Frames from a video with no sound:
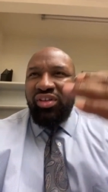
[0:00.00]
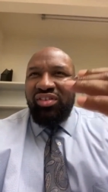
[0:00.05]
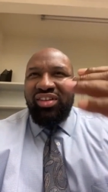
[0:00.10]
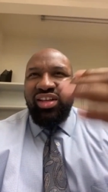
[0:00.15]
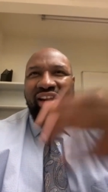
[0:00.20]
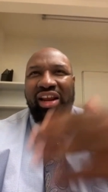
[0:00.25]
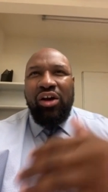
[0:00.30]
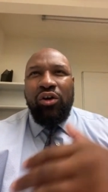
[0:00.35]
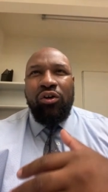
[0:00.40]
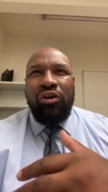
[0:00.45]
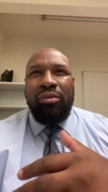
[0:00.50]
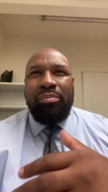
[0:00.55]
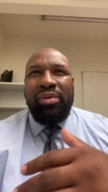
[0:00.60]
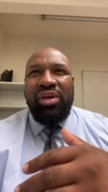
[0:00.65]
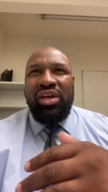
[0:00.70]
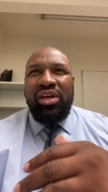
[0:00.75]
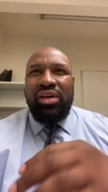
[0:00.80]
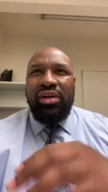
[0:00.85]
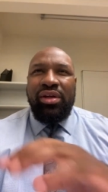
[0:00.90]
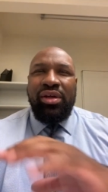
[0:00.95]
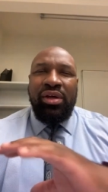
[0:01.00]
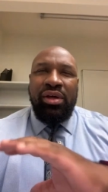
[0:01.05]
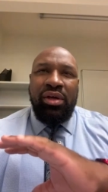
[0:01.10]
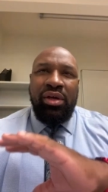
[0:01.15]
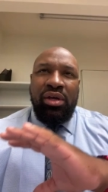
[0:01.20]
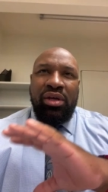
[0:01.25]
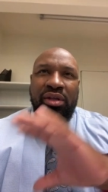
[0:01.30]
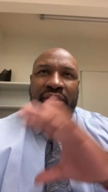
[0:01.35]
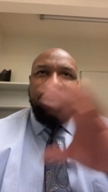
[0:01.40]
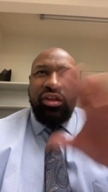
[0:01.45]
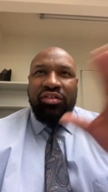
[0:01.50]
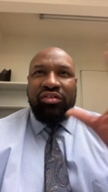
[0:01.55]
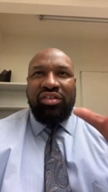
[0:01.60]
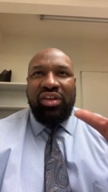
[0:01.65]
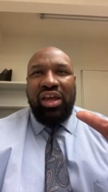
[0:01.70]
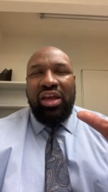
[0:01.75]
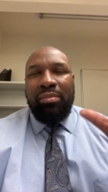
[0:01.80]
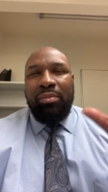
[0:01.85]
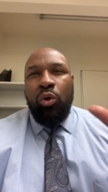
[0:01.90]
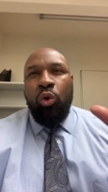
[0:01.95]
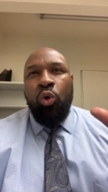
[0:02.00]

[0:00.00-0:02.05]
They're not going to be in the same